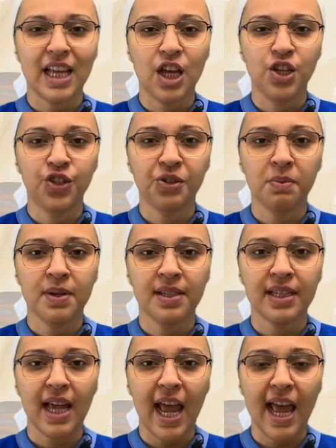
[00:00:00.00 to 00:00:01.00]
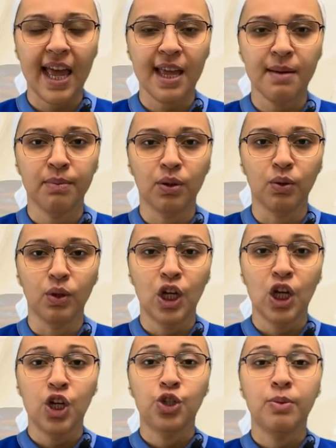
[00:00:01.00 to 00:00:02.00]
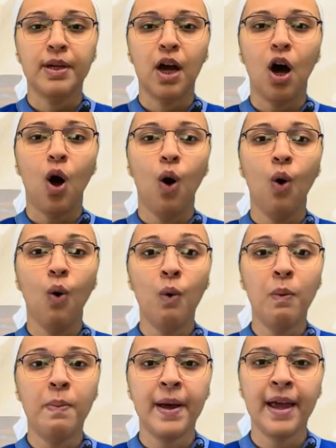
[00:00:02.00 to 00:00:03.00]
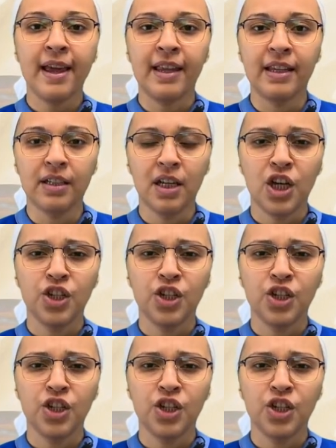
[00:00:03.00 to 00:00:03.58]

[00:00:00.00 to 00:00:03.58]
and she was able to be open